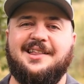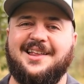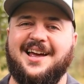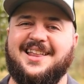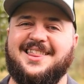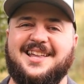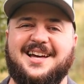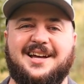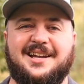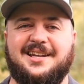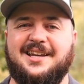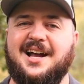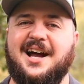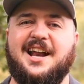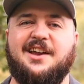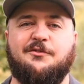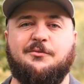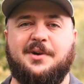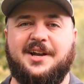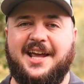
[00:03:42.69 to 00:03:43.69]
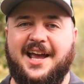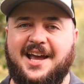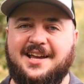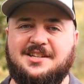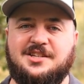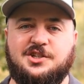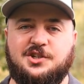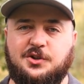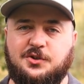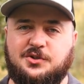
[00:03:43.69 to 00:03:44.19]
And I thought not everybody
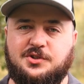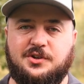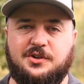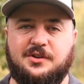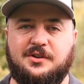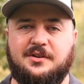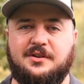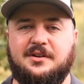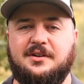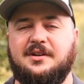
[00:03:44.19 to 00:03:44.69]
has a juicer.